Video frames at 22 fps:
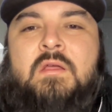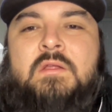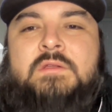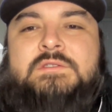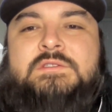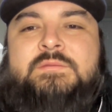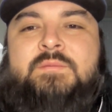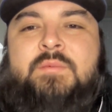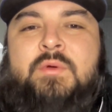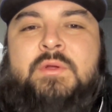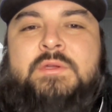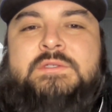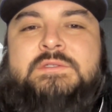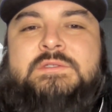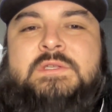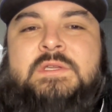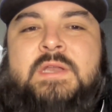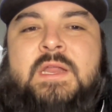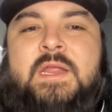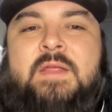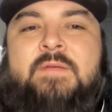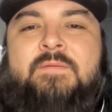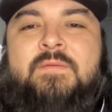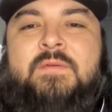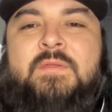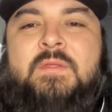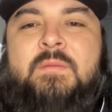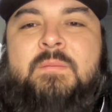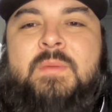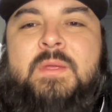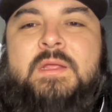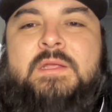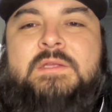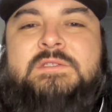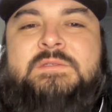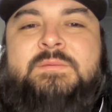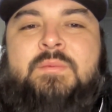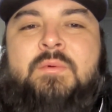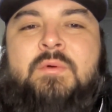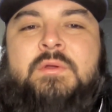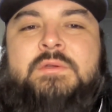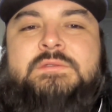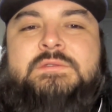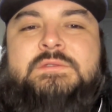On Sports today for the biggest
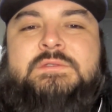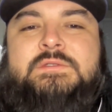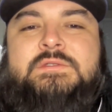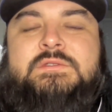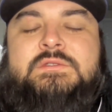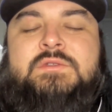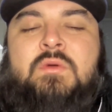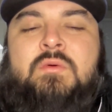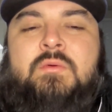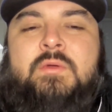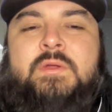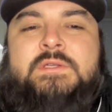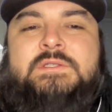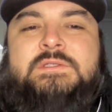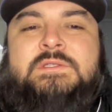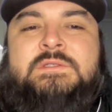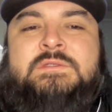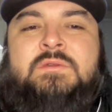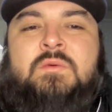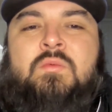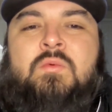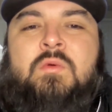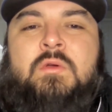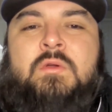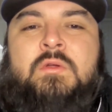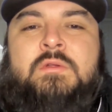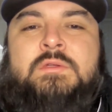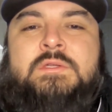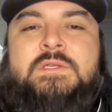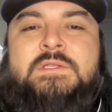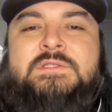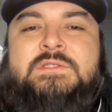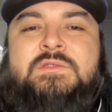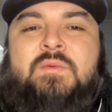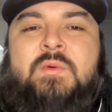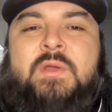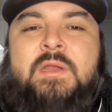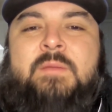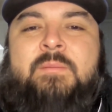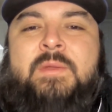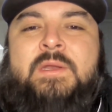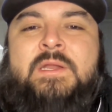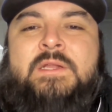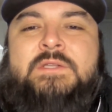sports stories in the world in
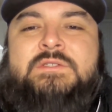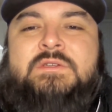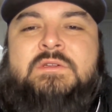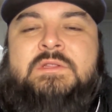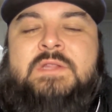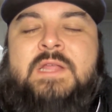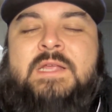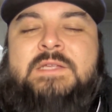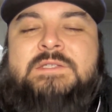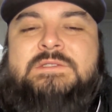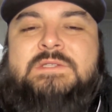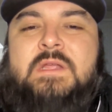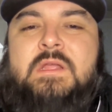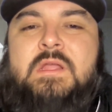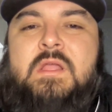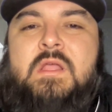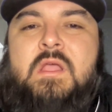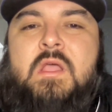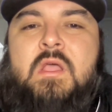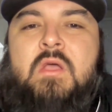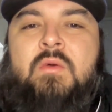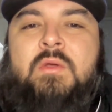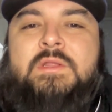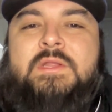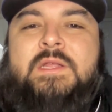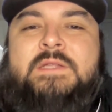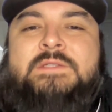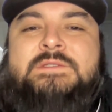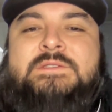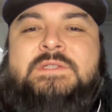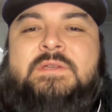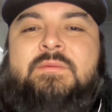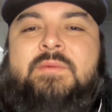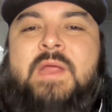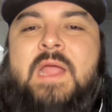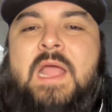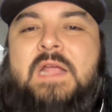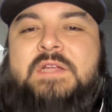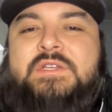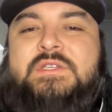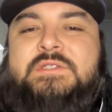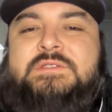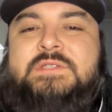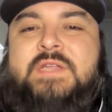20 minutes or less with instant
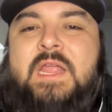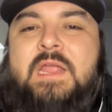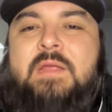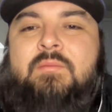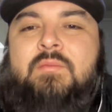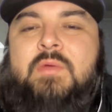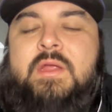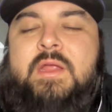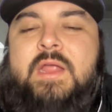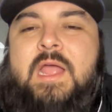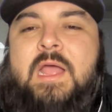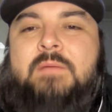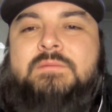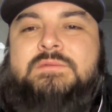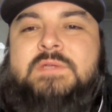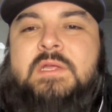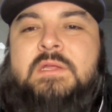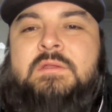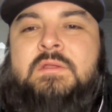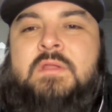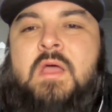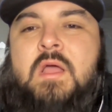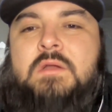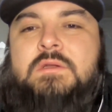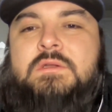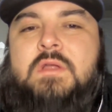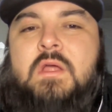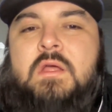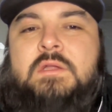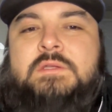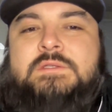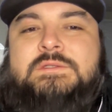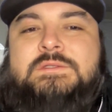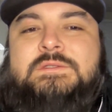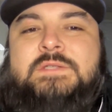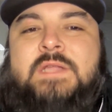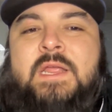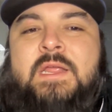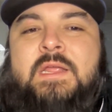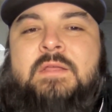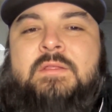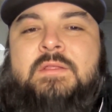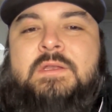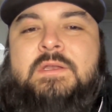reactions, game recaps, and Locked On's
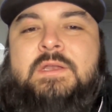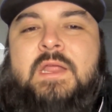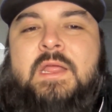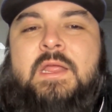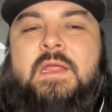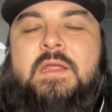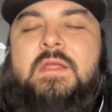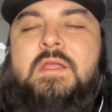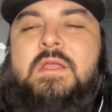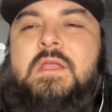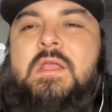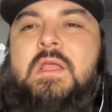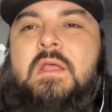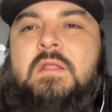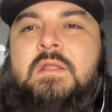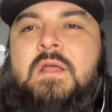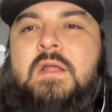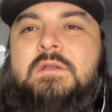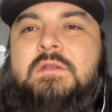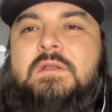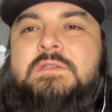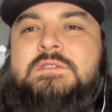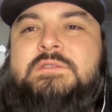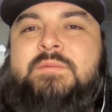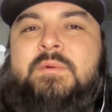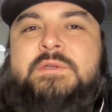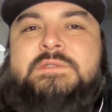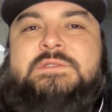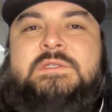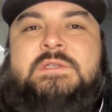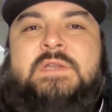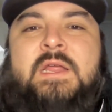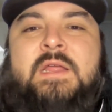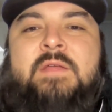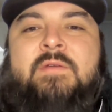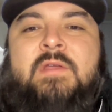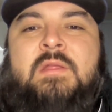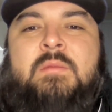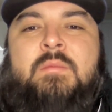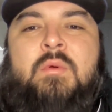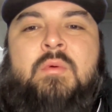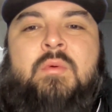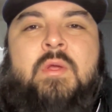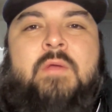Take of the Day. Locked On Sports today,
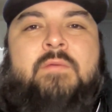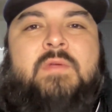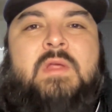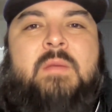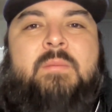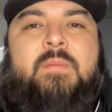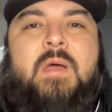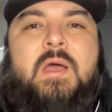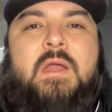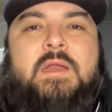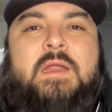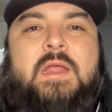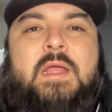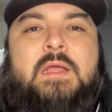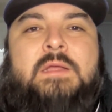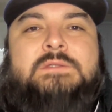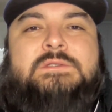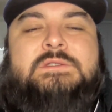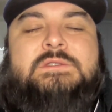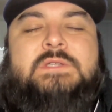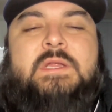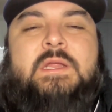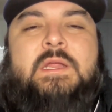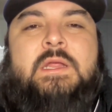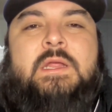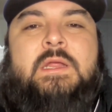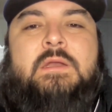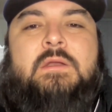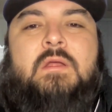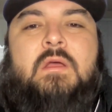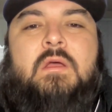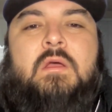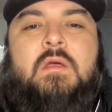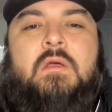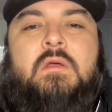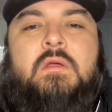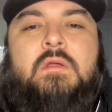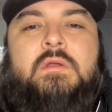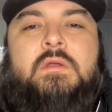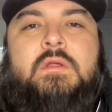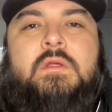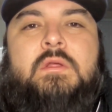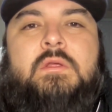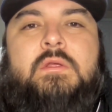available wherever you get podcasts and
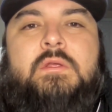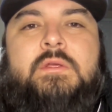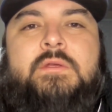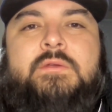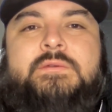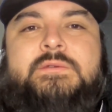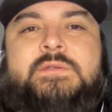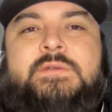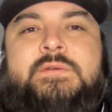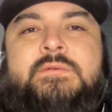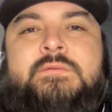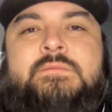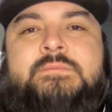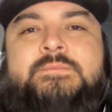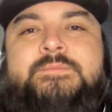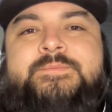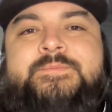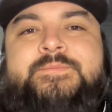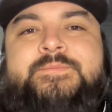on YouTube.